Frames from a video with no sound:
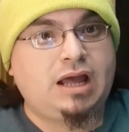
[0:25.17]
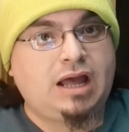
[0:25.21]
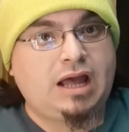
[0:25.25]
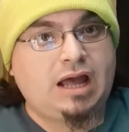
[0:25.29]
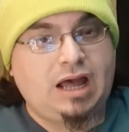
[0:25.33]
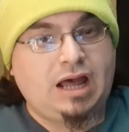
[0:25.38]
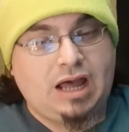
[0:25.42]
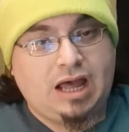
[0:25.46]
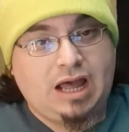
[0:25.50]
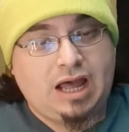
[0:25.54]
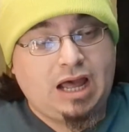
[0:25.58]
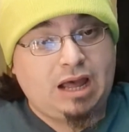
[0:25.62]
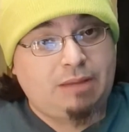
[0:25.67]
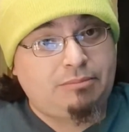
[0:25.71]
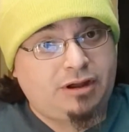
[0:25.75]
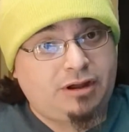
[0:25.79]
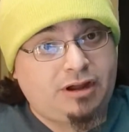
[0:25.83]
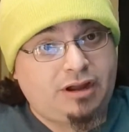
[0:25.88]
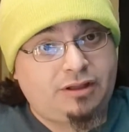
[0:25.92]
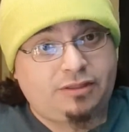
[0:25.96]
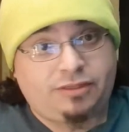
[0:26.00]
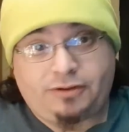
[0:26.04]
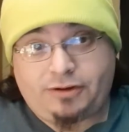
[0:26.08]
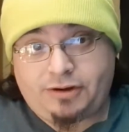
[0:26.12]
I'm
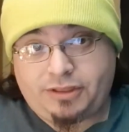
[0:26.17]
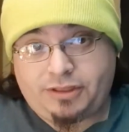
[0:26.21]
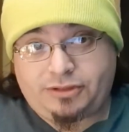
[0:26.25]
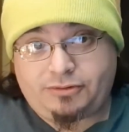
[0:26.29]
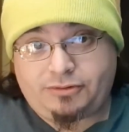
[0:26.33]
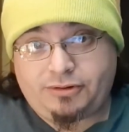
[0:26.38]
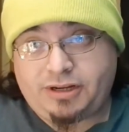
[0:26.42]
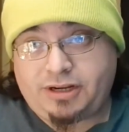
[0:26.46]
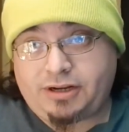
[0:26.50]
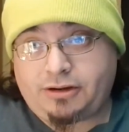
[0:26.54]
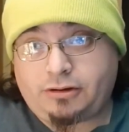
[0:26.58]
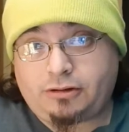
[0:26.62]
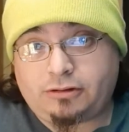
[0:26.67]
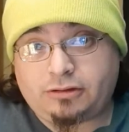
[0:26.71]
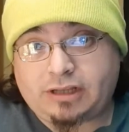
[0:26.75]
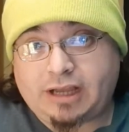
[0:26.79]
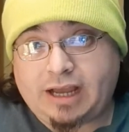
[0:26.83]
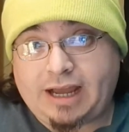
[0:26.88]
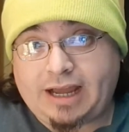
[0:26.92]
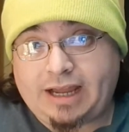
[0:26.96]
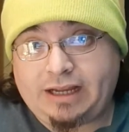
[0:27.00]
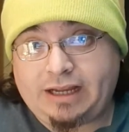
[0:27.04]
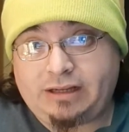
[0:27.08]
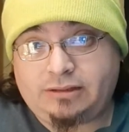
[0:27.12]
a 33-year-old
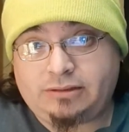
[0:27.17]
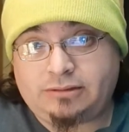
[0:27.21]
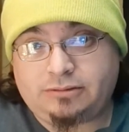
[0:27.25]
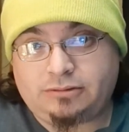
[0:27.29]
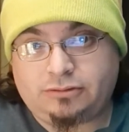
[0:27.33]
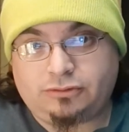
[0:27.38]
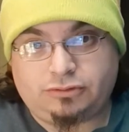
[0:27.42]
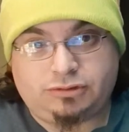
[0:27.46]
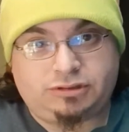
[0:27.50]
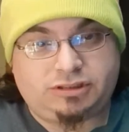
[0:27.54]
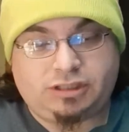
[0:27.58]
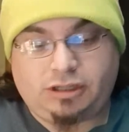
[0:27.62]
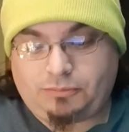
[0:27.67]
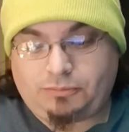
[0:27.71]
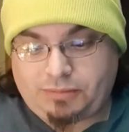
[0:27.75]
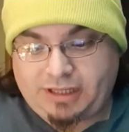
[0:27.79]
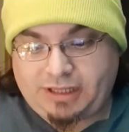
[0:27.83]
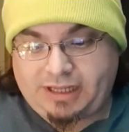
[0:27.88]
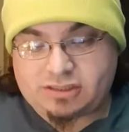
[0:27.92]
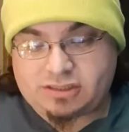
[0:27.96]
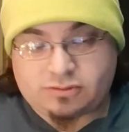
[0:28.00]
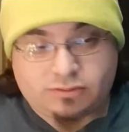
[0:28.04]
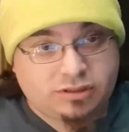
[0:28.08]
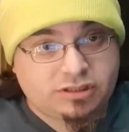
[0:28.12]
guy who still
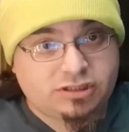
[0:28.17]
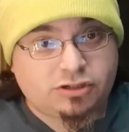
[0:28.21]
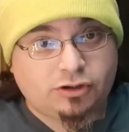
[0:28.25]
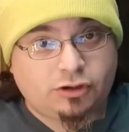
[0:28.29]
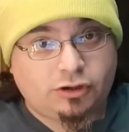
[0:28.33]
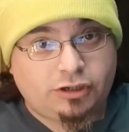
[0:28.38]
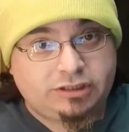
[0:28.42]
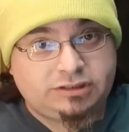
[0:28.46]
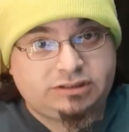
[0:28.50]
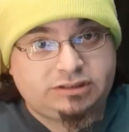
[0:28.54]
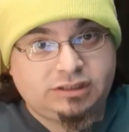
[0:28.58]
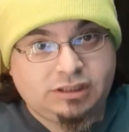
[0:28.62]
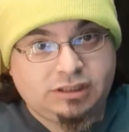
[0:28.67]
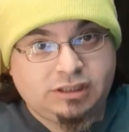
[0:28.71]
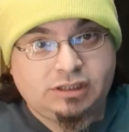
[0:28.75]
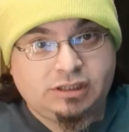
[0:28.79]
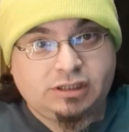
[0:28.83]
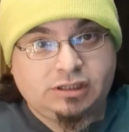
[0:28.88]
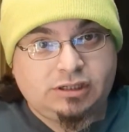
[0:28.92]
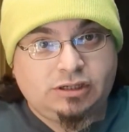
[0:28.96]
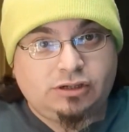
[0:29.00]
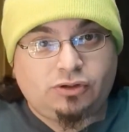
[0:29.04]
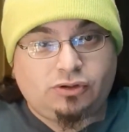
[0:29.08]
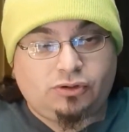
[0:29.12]
plays with toys,
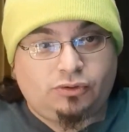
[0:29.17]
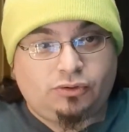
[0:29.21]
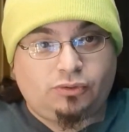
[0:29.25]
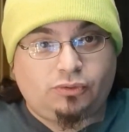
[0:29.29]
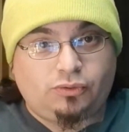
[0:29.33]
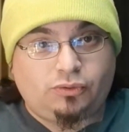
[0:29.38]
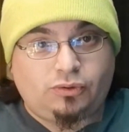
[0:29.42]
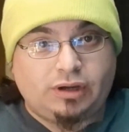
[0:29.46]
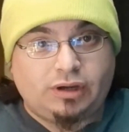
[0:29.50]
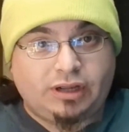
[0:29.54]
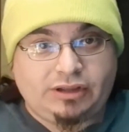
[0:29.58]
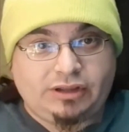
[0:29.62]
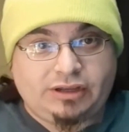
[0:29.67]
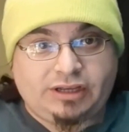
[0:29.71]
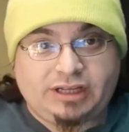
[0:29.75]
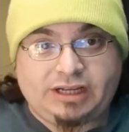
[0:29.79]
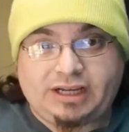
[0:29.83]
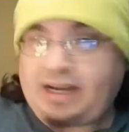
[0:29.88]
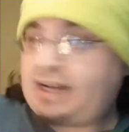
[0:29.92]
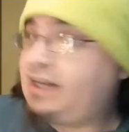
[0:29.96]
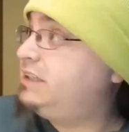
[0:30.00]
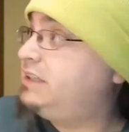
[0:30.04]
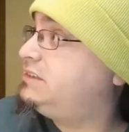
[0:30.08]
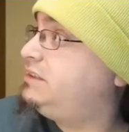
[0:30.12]
who you can
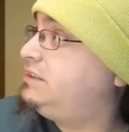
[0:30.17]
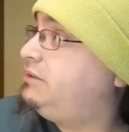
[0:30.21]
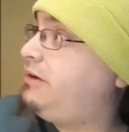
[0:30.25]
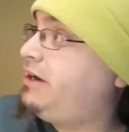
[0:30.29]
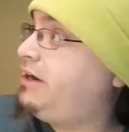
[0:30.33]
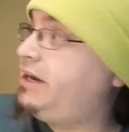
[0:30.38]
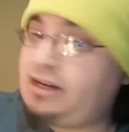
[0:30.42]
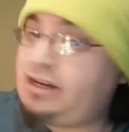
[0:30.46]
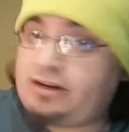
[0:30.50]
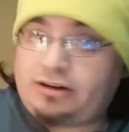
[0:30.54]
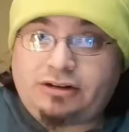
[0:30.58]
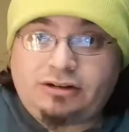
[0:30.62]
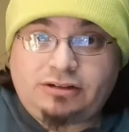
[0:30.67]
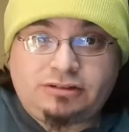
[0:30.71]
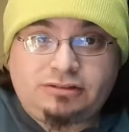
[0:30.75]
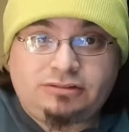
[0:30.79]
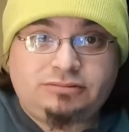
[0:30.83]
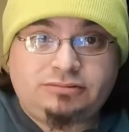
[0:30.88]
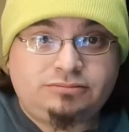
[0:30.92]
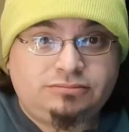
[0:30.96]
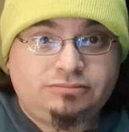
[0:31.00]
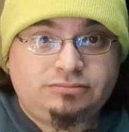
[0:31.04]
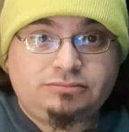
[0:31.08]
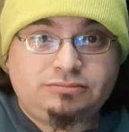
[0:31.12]
kind of see right here.
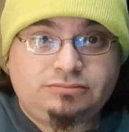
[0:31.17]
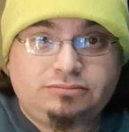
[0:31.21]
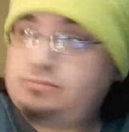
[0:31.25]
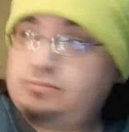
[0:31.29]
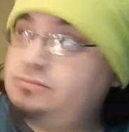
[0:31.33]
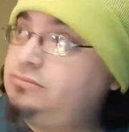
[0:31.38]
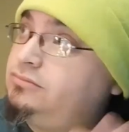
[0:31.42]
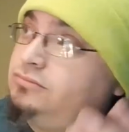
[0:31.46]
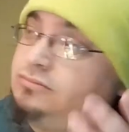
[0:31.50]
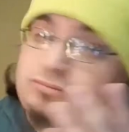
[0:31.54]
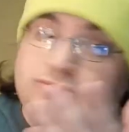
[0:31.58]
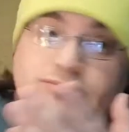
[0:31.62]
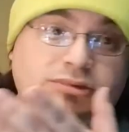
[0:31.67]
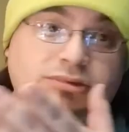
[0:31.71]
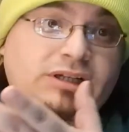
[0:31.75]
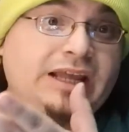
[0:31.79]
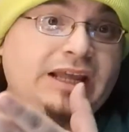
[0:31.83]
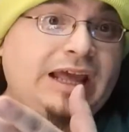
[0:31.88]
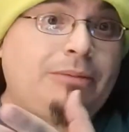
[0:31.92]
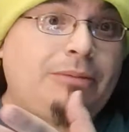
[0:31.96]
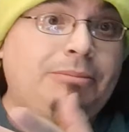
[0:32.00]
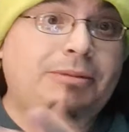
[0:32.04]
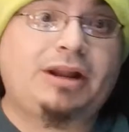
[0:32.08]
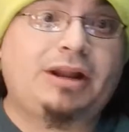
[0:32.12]

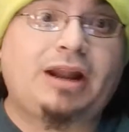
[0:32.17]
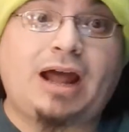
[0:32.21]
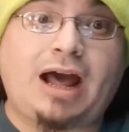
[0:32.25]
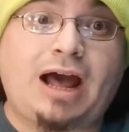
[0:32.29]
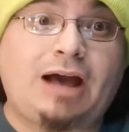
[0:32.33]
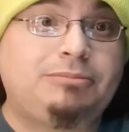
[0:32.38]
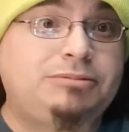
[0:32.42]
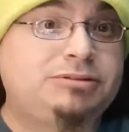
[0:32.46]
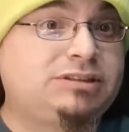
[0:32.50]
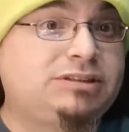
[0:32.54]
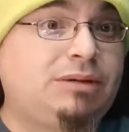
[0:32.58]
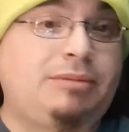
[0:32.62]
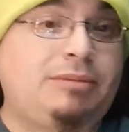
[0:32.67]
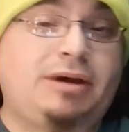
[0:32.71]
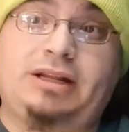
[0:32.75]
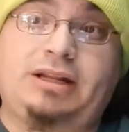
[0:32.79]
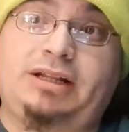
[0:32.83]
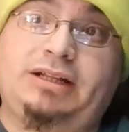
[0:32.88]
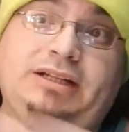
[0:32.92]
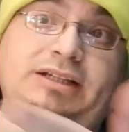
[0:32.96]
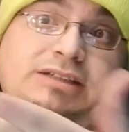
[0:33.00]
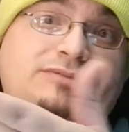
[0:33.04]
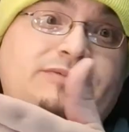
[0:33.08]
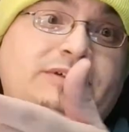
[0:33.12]
Calvin and Hobbes, come on,
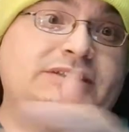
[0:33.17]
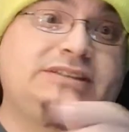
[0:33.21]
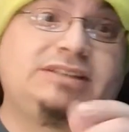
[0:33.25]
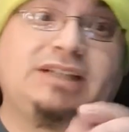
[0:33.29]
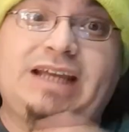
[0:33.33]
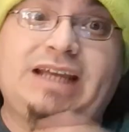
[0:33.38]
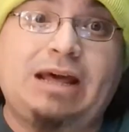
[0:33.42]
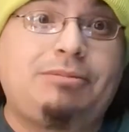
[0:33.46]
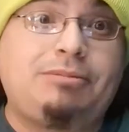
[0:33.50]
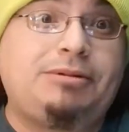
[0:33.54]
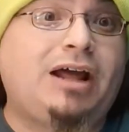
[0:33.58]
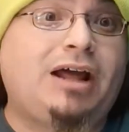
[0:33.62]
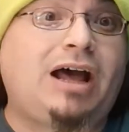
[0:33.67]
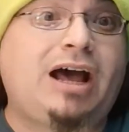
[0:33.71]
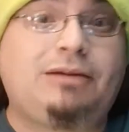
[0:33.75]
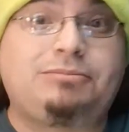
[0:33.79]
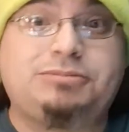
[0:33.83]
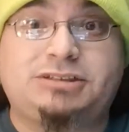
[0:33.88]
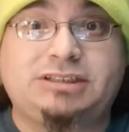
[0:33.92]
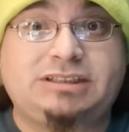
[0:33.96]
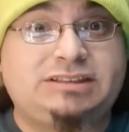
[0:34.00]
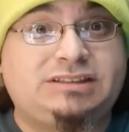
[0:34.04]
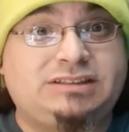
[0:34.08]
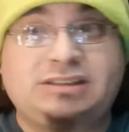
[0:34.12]
let's face it, Calvin and
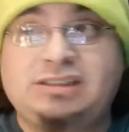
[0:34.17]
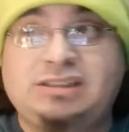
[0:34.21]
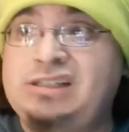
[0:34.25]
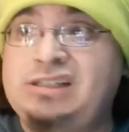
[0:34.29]
Hobbes is